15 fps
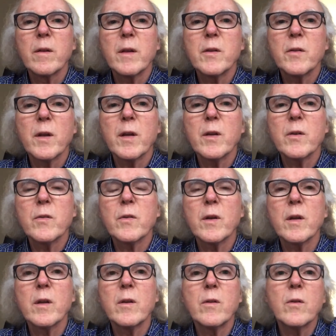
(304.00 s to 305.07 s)
these days,
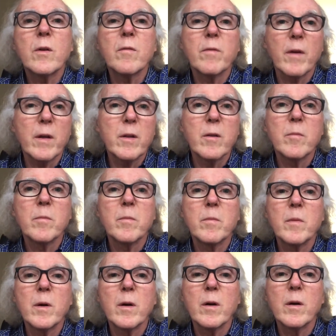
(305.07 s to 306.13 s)
and you can find them
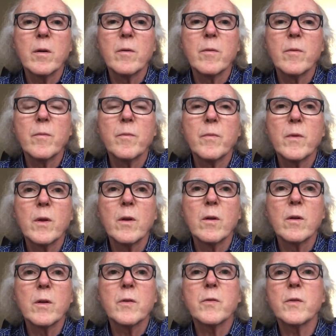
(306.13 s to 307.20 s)

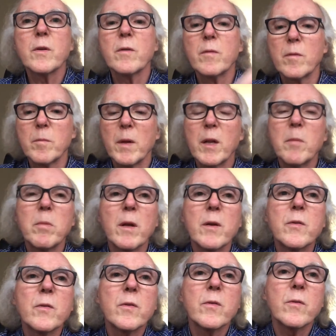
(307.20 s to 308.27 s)
listed many
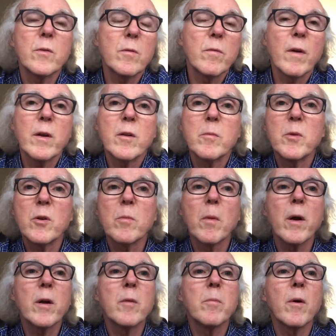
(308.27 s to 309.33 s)
places, and you can find them in your
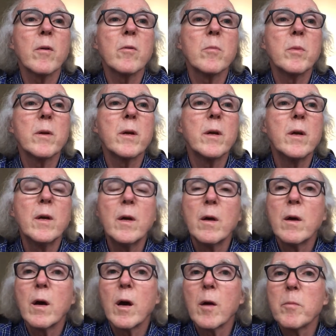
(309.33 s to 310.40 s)
market probably.
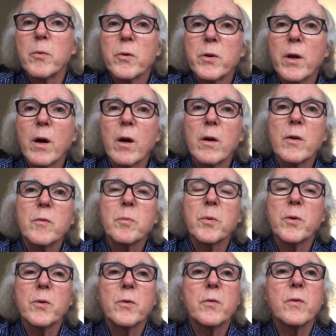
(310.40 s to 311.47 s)
Brewdog has
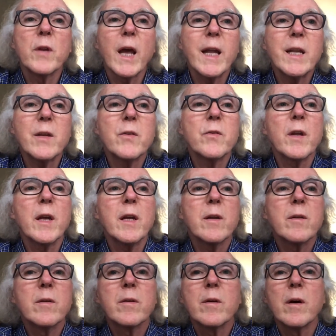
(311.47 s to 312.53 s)
produced Nanny State,